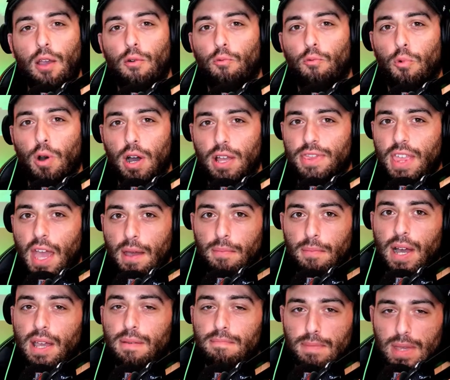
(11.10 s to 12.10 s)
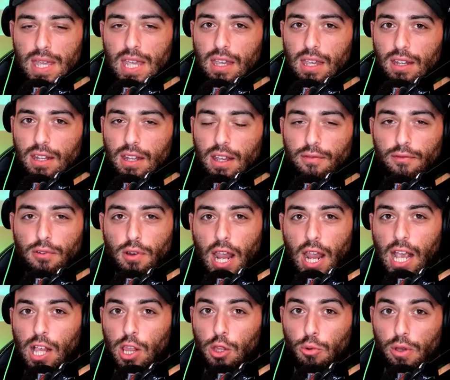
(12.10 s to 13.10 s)
and what that might mean for
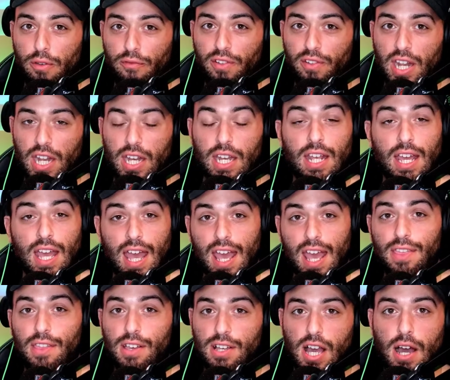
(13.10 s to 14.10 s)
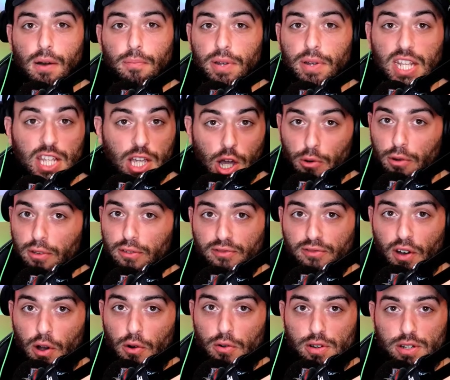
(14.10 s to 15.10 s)
Halo Infinite and the company going
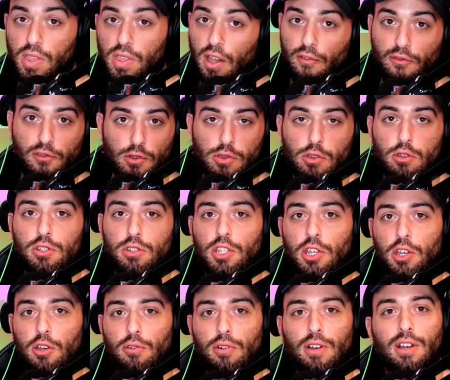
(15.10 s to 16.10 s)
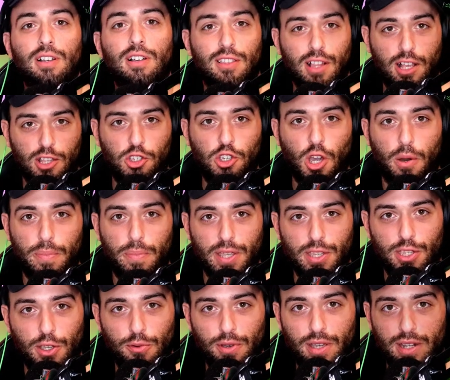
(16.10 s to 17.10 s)
forward. Without further ado, let's jump
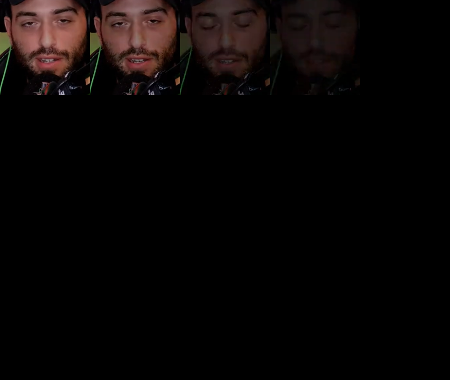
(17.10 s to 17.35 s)
into it.